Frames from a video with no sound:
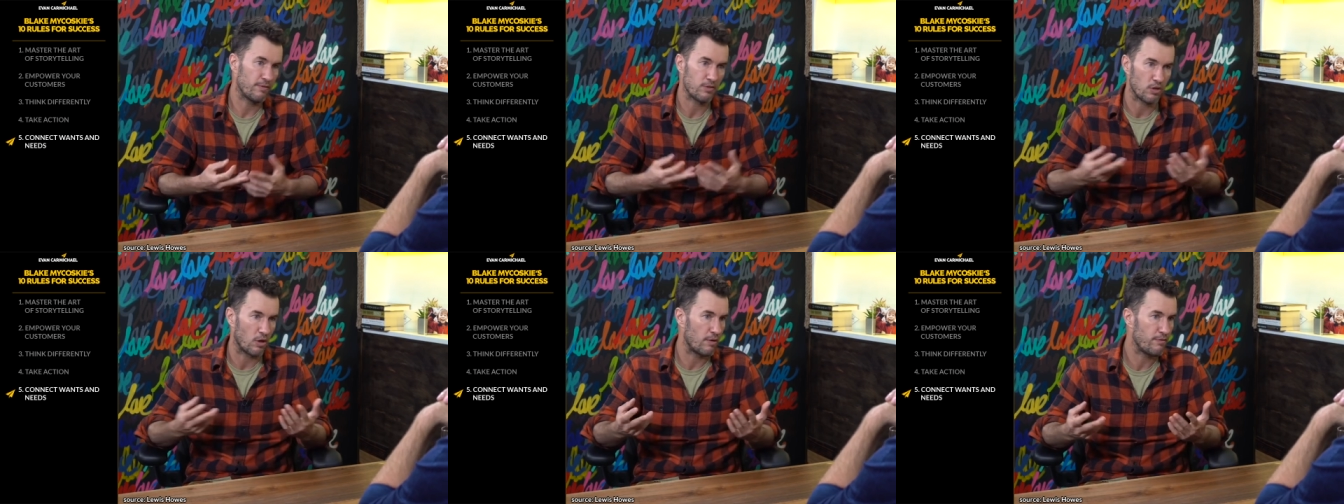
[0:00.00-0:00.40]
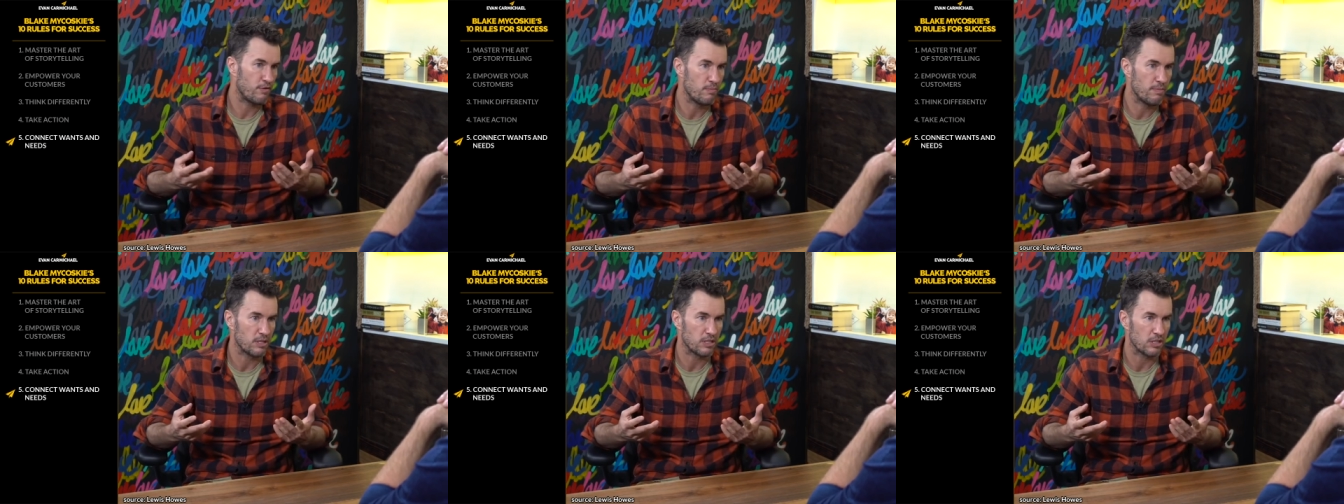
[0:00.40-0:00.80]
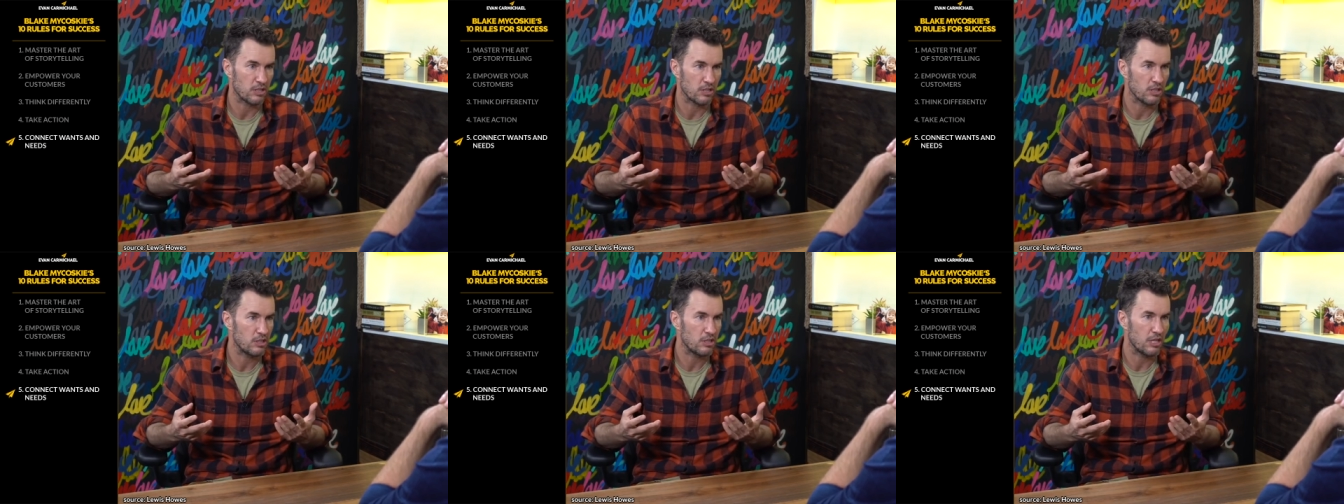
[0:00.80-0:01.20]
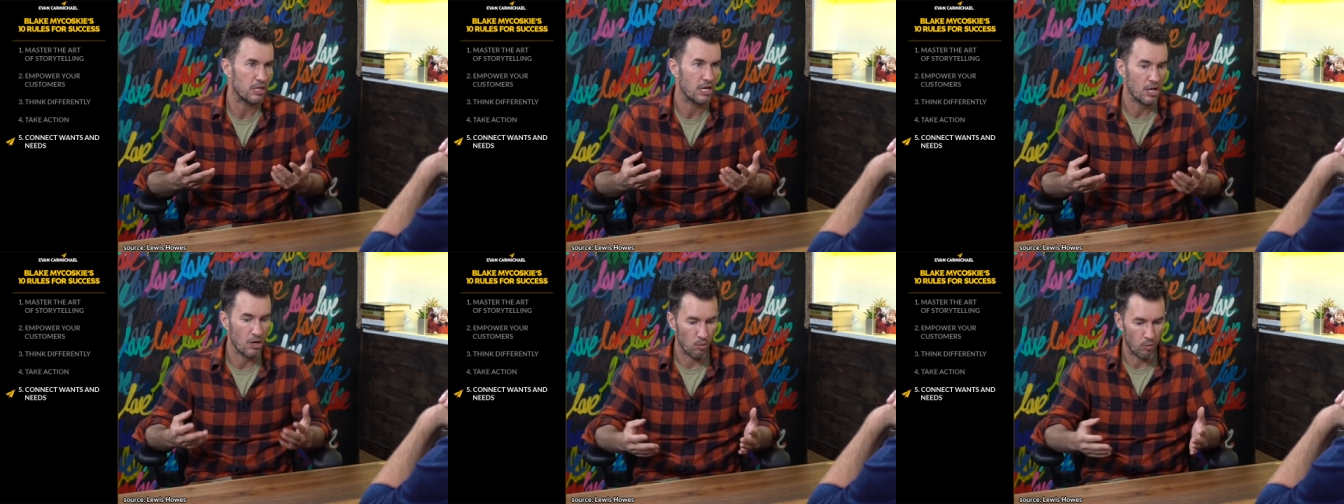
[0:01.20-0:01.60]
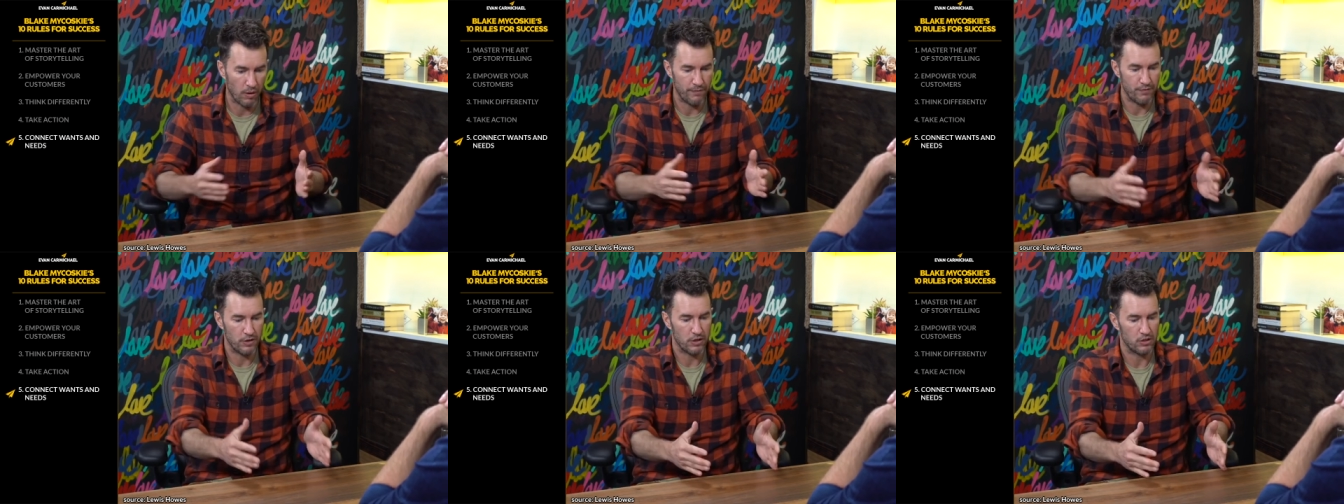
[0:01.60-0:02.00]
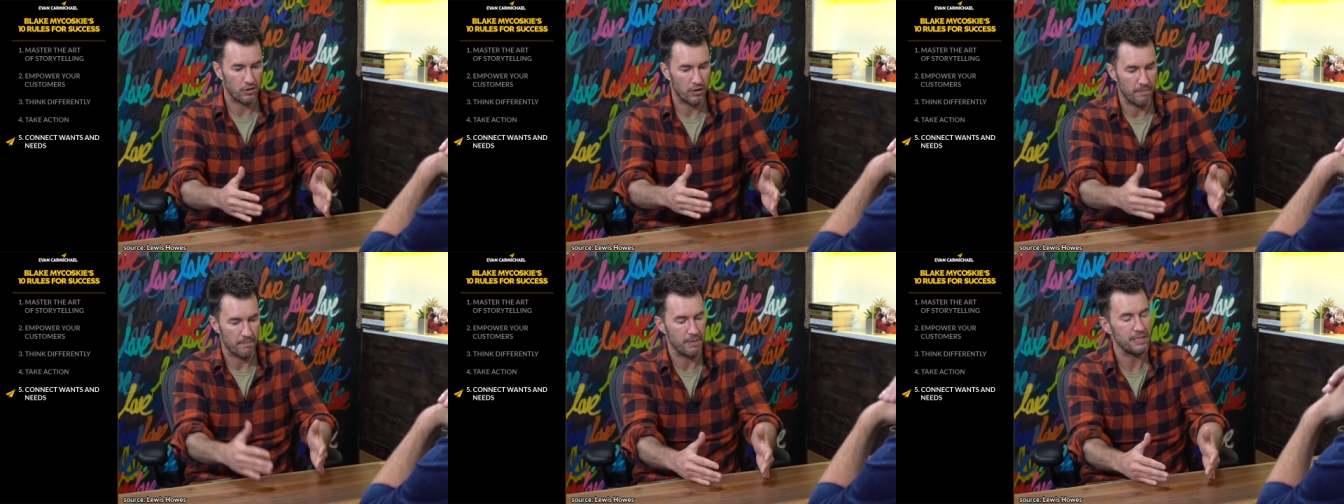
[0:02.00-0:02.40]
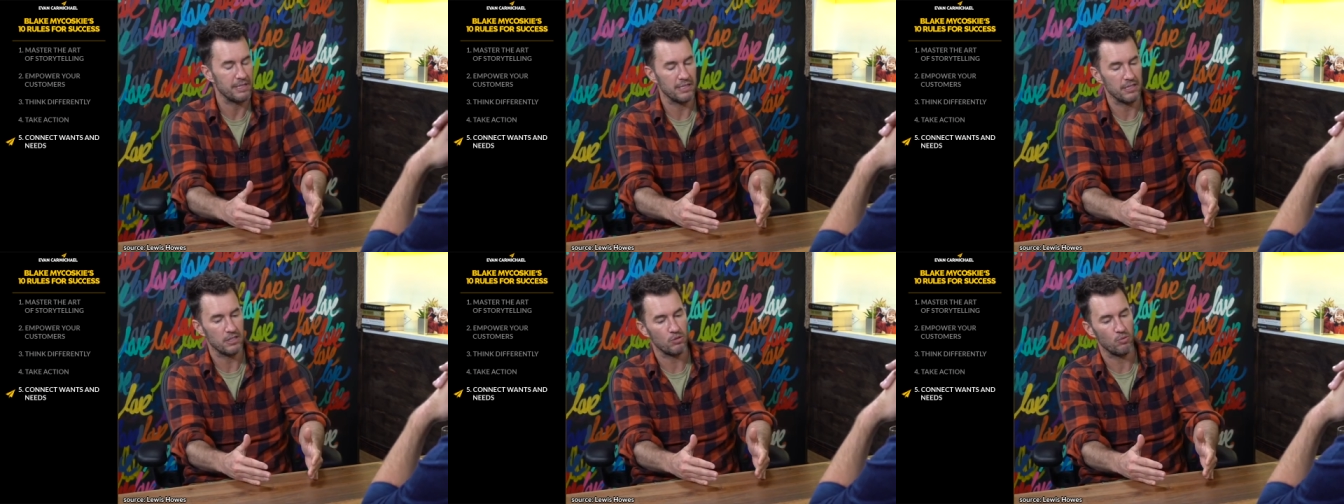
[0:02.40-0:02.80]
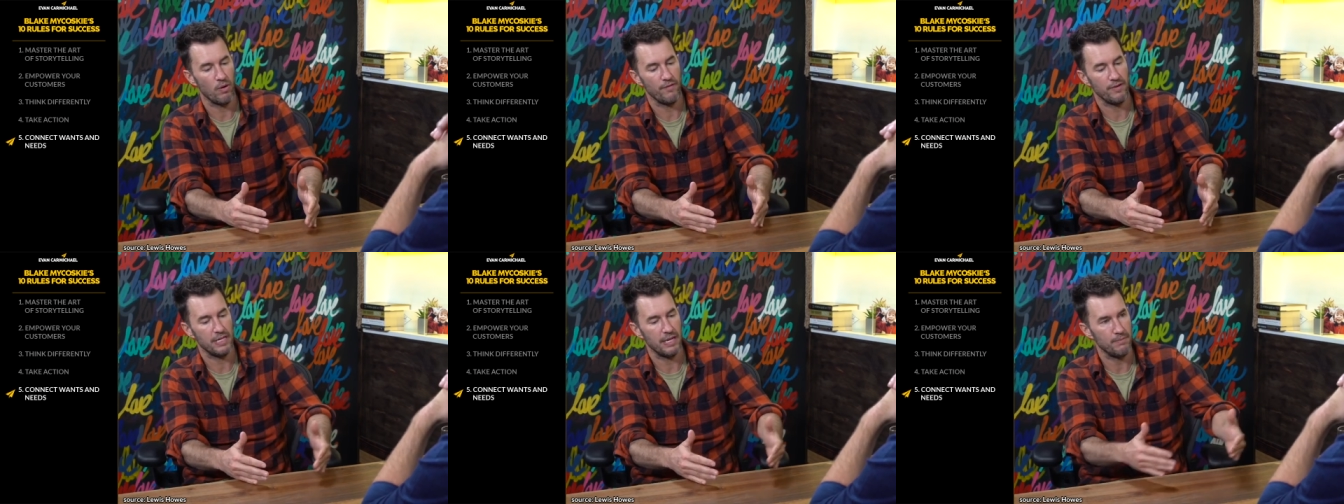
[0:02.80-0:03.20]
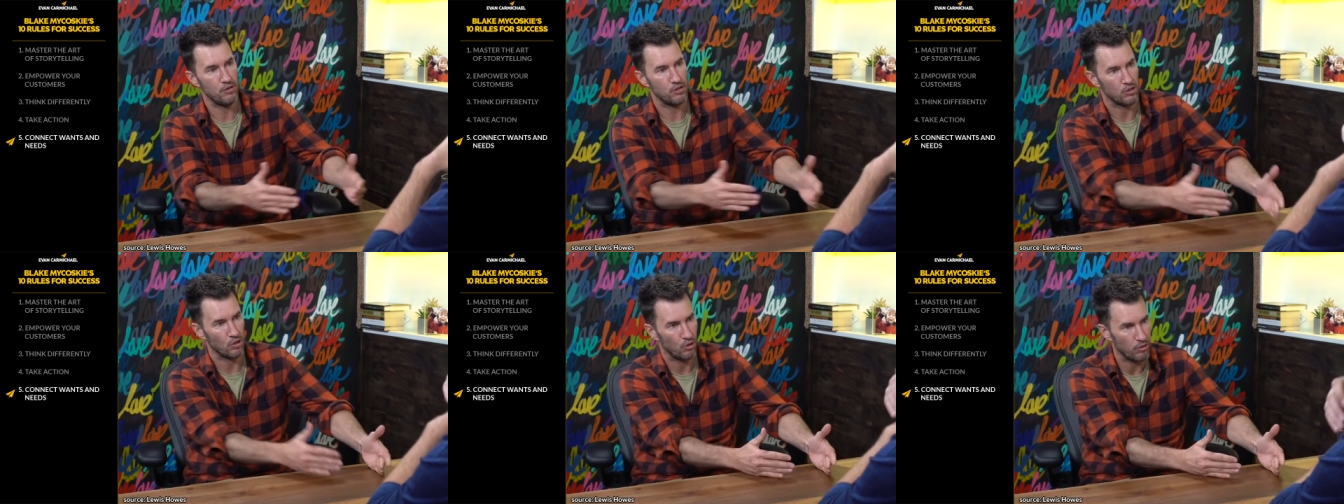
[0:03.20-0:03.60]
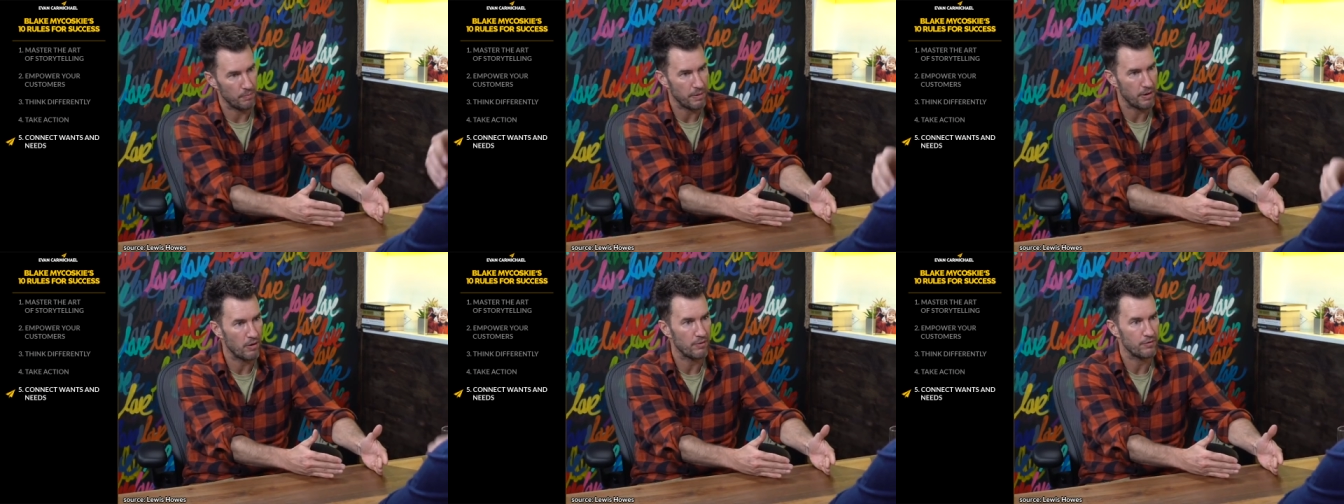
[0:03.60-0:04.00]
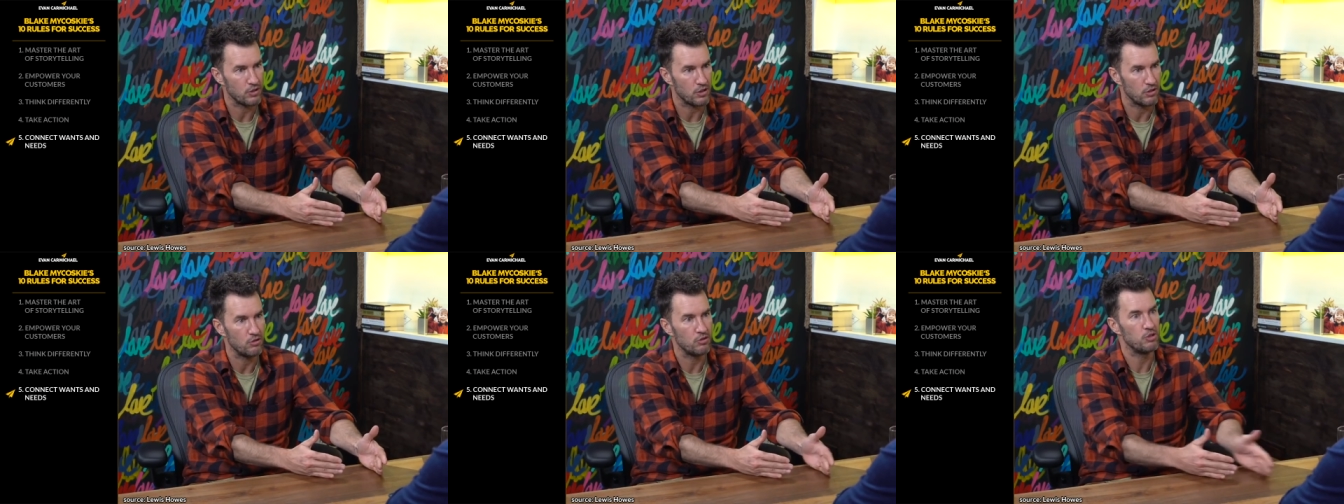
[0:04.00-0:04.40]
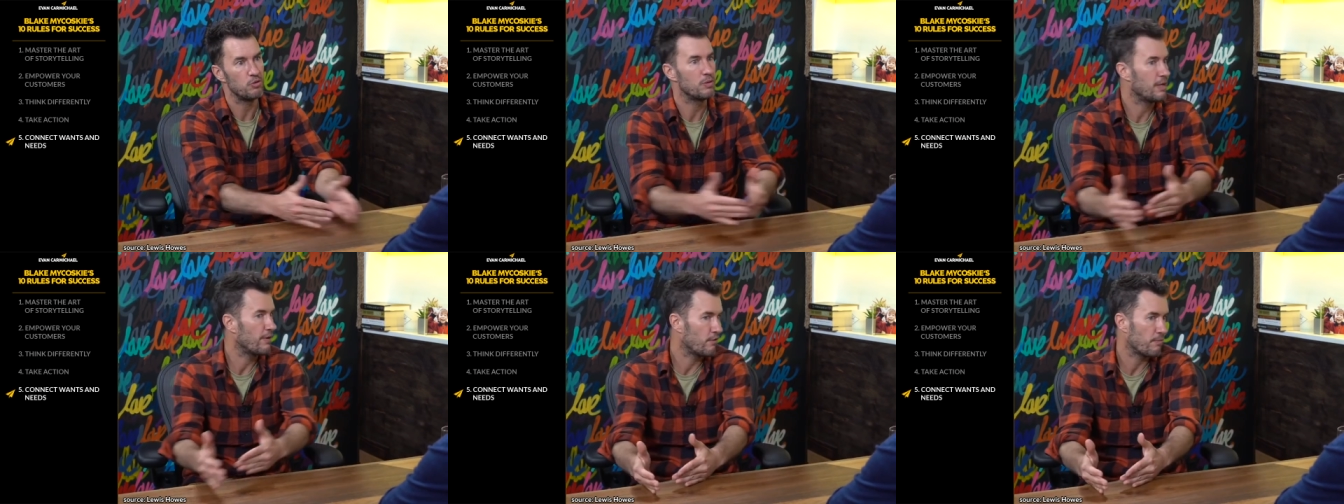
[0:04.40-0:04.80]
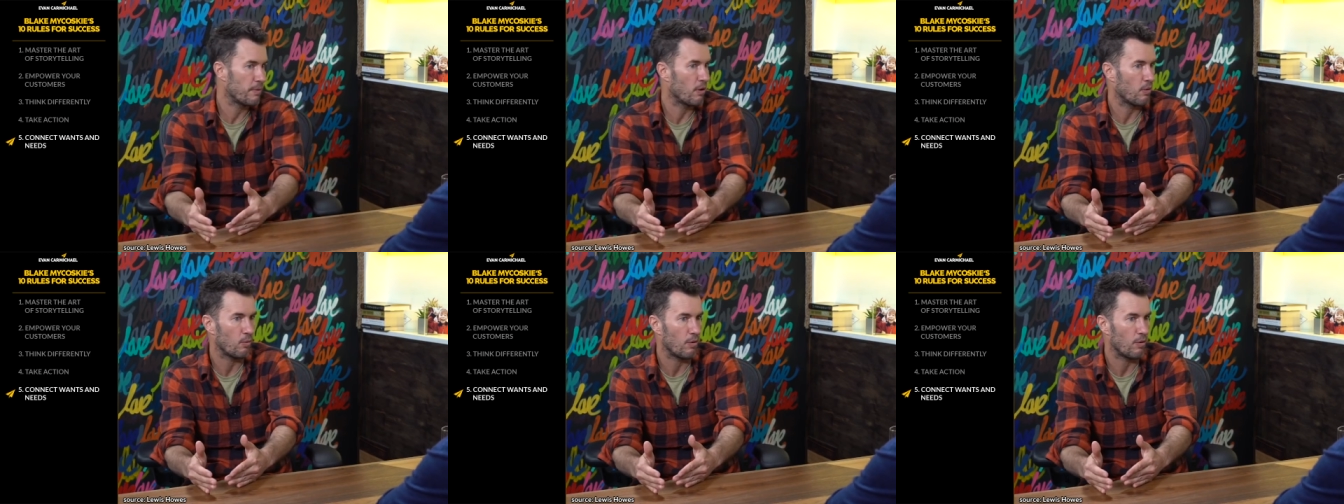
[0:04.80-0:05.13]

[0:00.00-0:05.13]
I've started a few businesses. And what if you could start a business where every time you sold a pair of shoes, you would give a pair